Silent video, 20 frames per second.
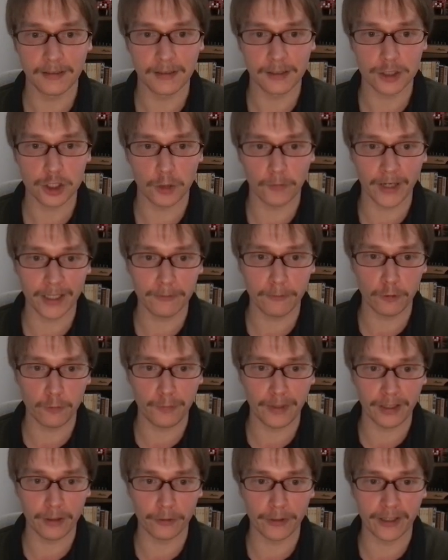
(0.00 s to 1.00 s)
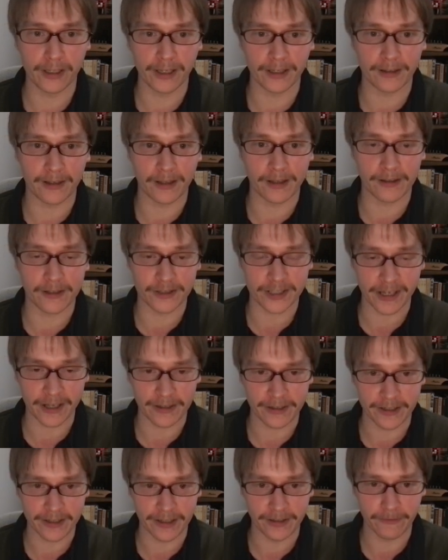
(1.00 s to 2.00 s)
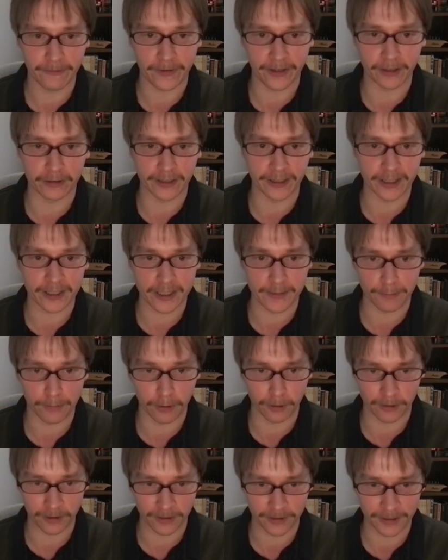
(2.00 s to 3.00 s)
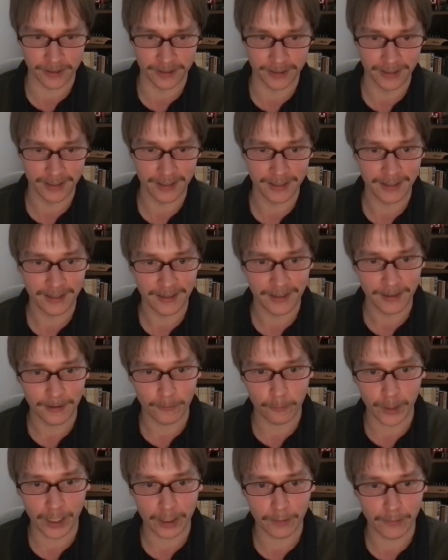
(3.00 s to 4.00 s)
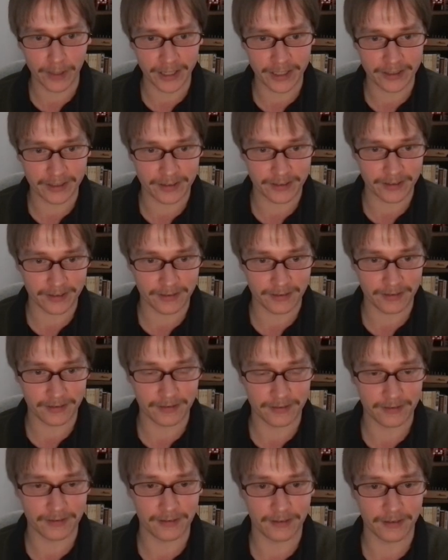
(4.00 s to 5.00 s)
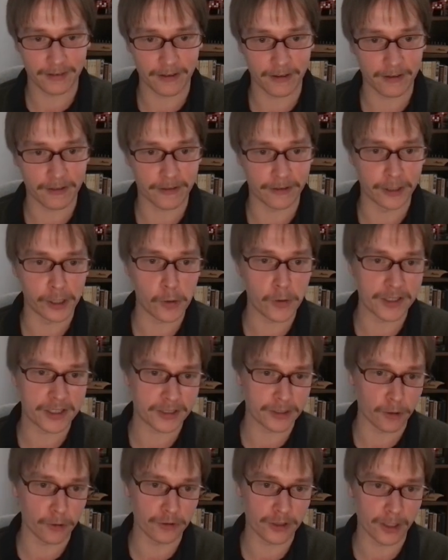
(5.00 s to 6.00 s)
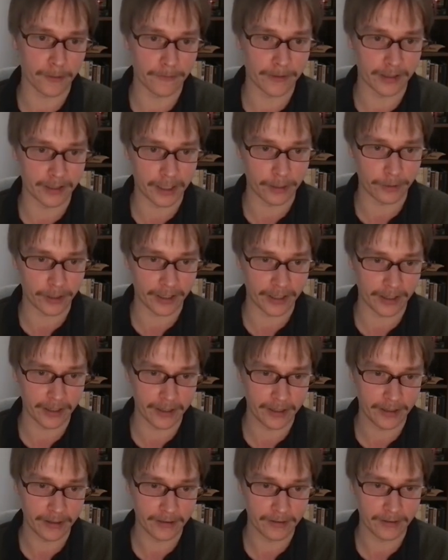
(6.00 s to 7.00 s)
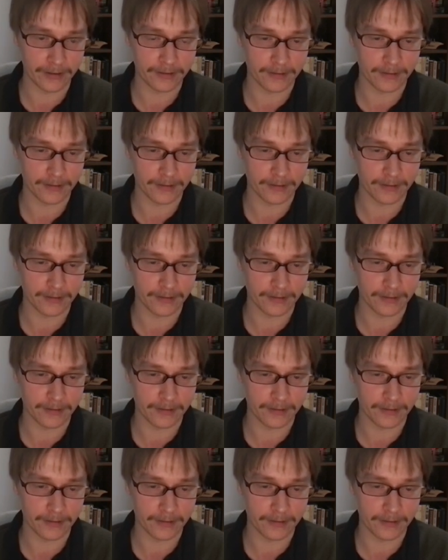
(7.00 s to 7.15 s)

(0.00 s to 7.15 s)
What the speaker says: So white would be looking at the center, figuring it's important. White might throw a stone somewhere around here.